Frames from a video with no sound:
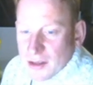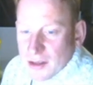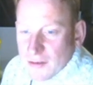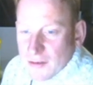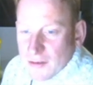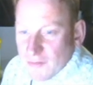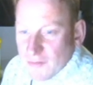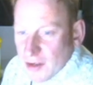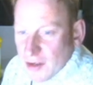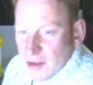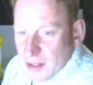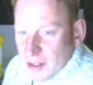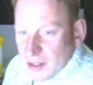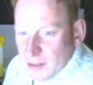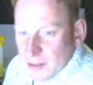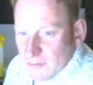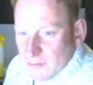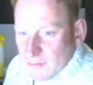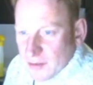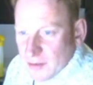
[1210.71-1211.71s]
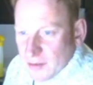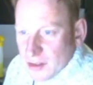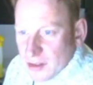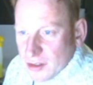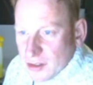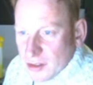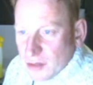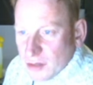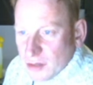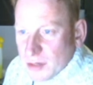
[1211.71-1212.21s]
5
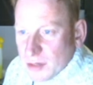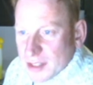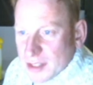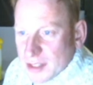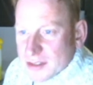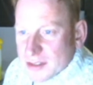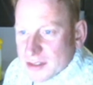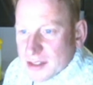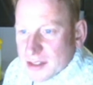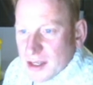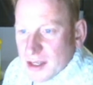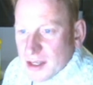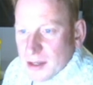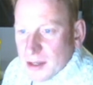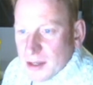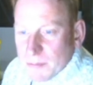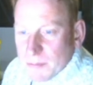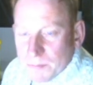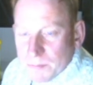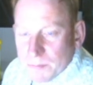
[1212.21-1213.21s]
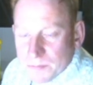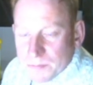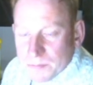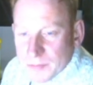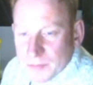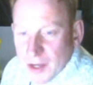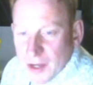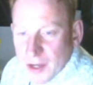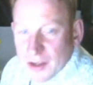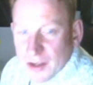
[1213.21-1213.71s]
unit
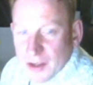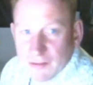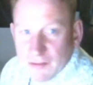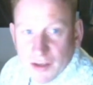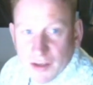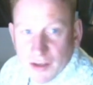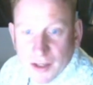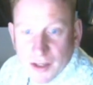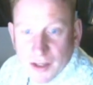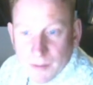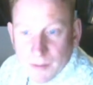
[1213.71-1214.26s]
hi-fi.